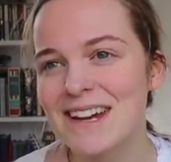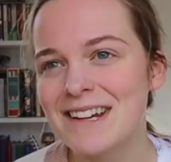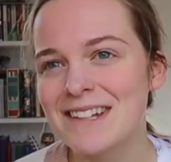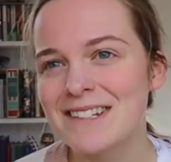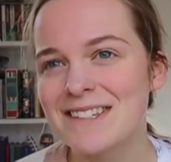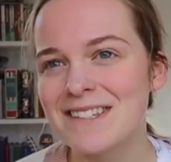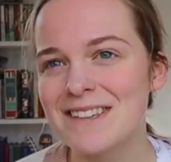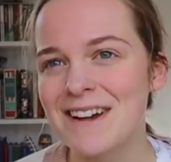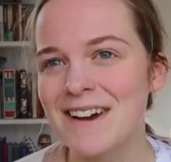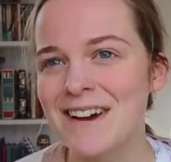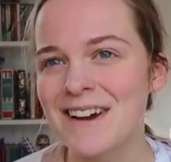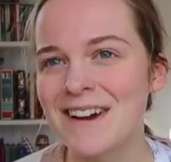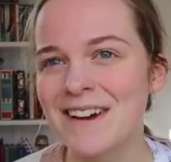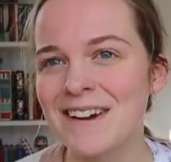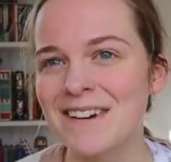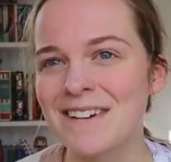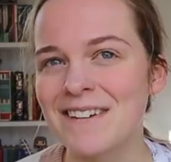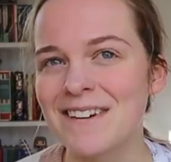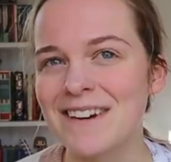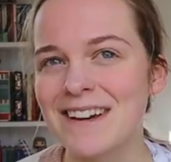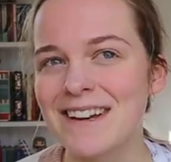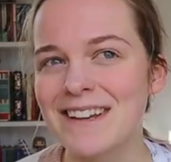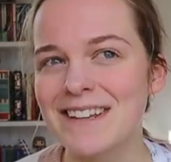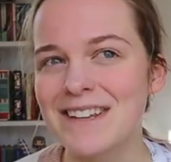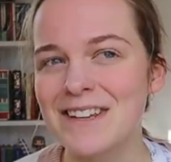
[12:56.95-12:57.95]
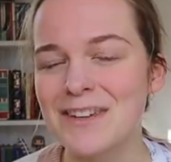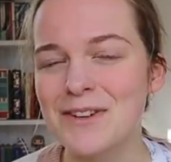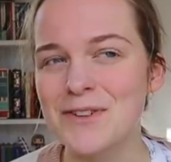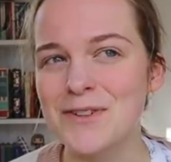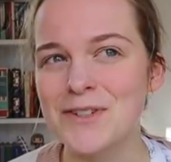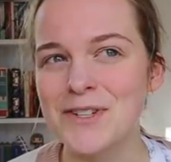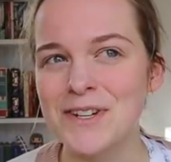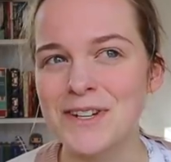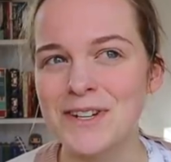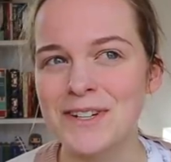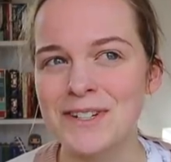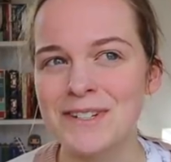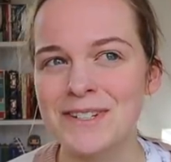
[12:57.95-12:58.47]
So you
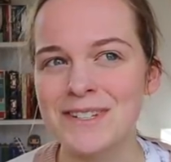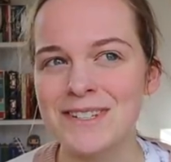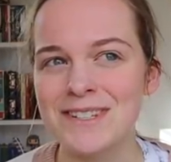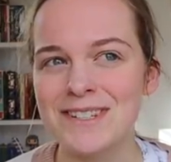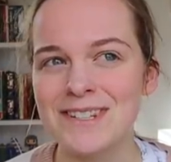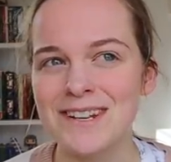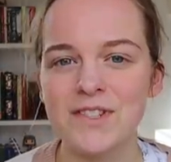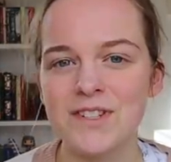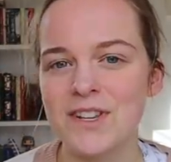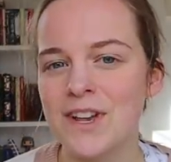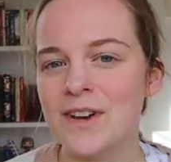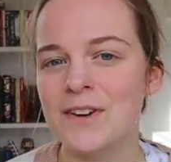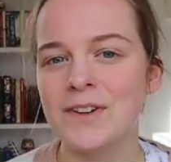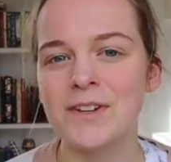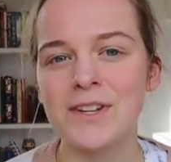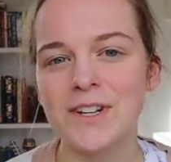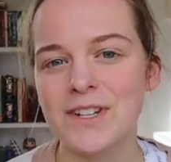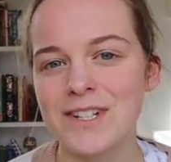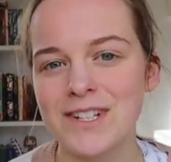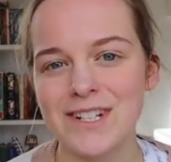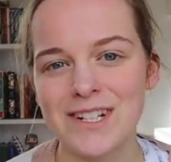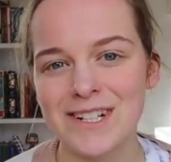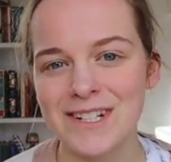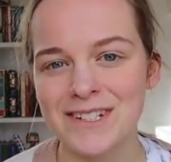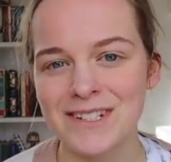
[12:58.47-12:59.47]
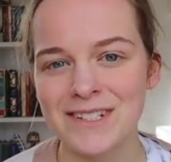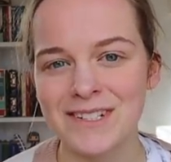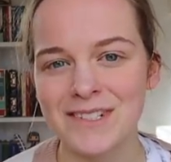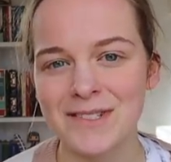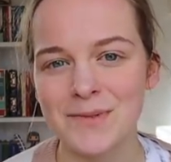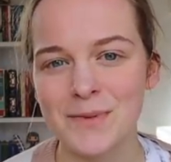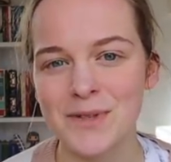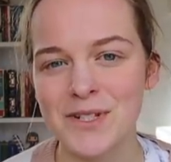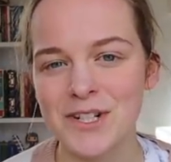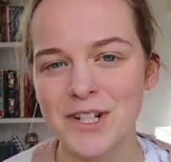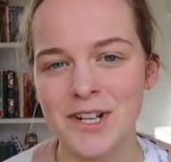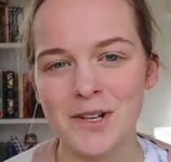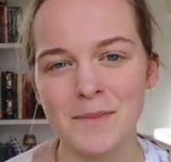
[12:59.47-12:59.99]
should sew
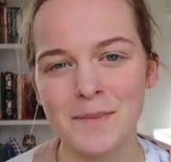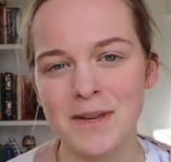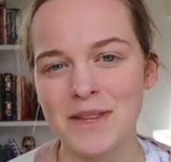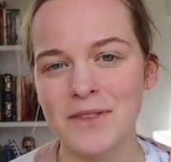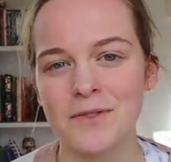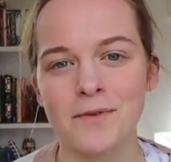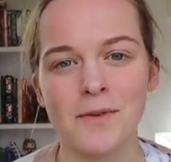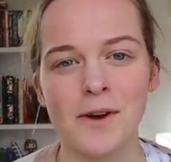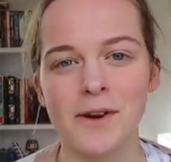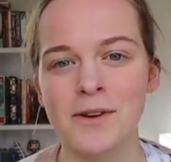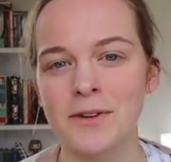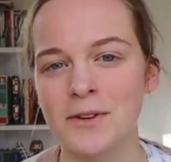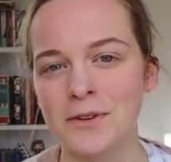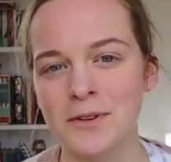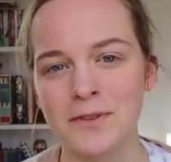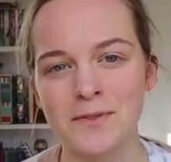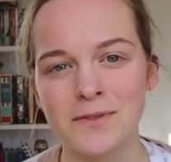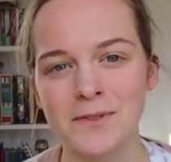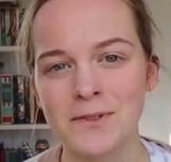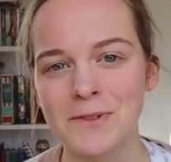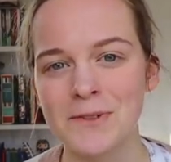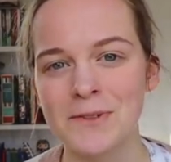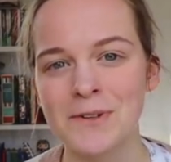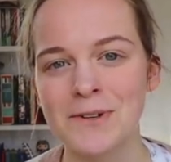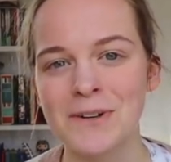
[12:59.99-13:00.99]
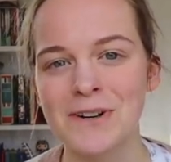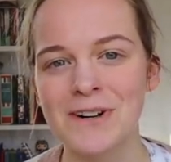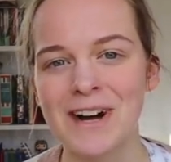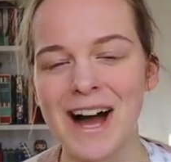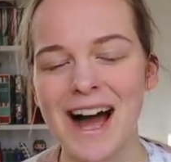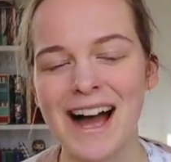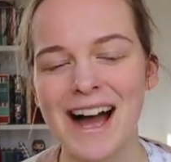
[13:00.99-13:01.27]
cushions, which are going to be thrown on the floor